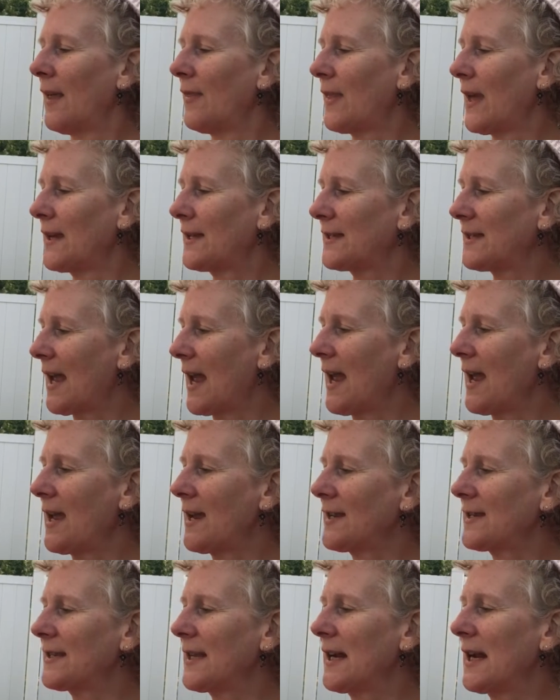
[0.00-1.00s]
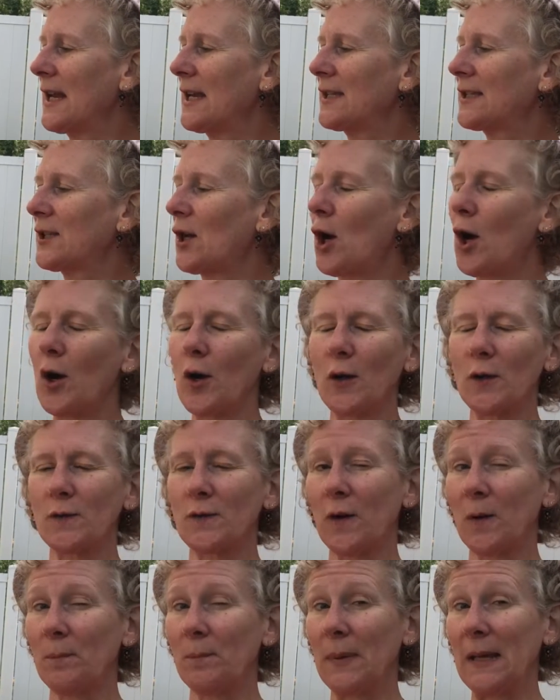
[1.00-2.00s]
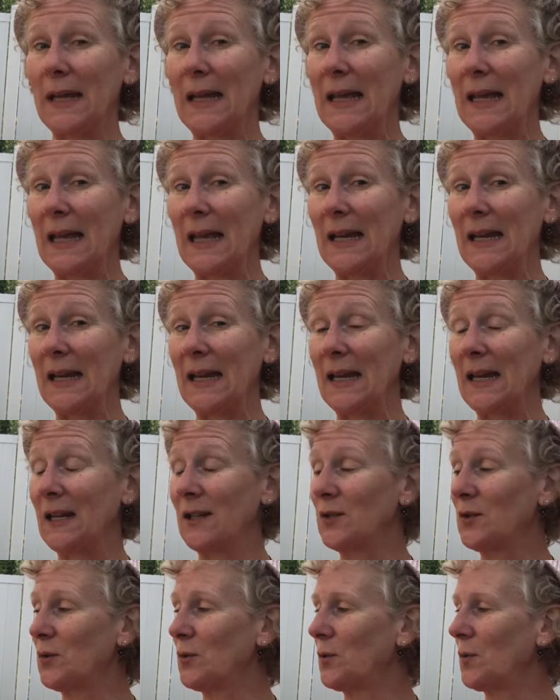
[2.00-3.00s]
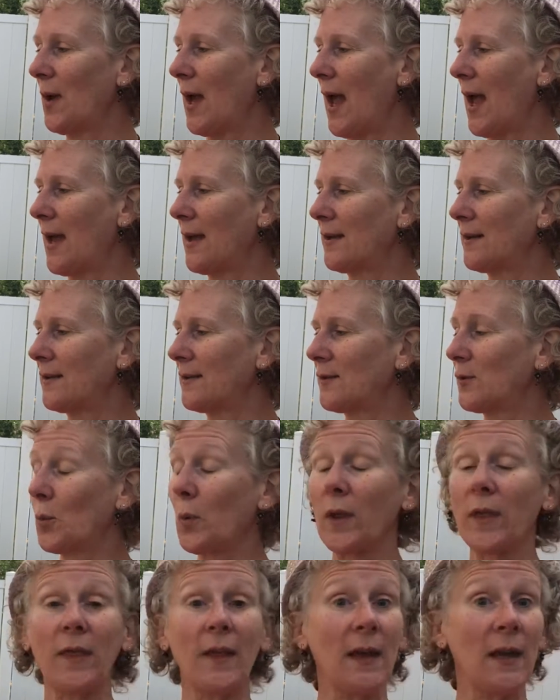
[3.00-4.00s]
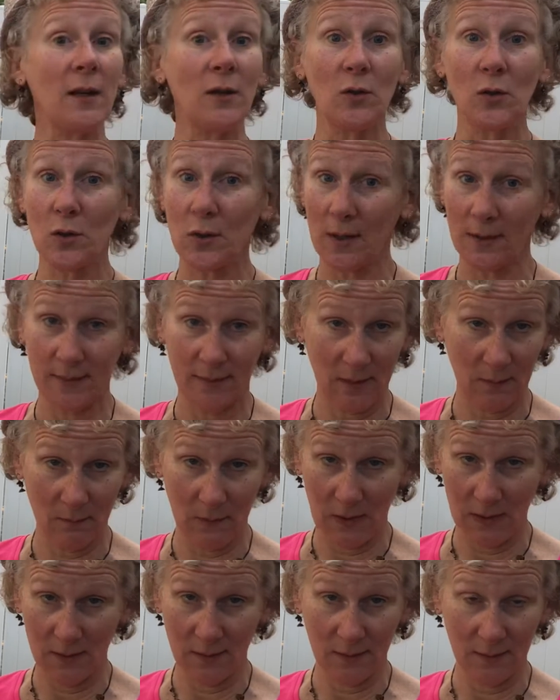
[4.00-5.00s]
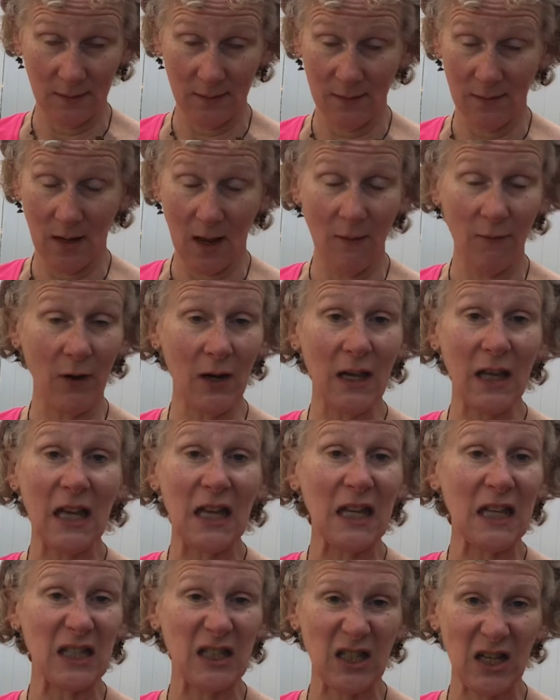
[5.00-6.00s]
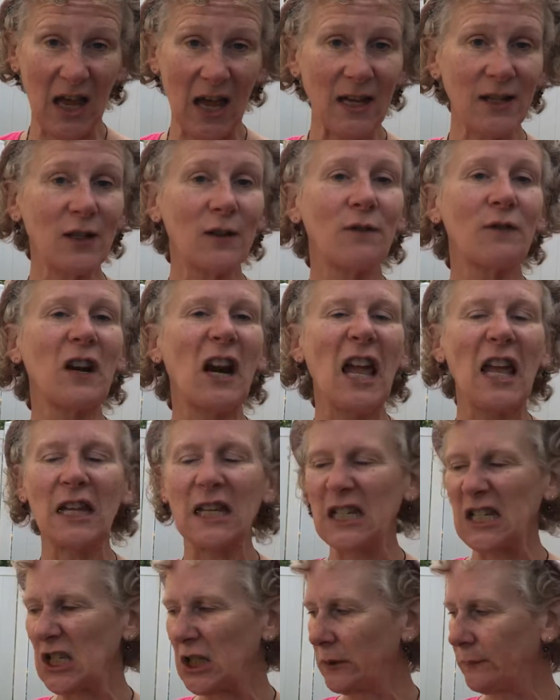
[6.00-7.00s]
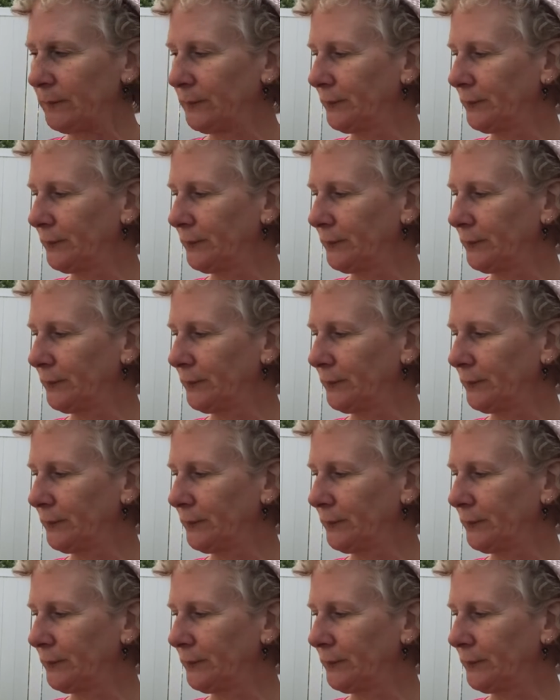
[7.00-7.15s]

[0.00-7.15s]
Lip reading: They sang silly songs from beginning to end. Within just a minute, every kid had a friend.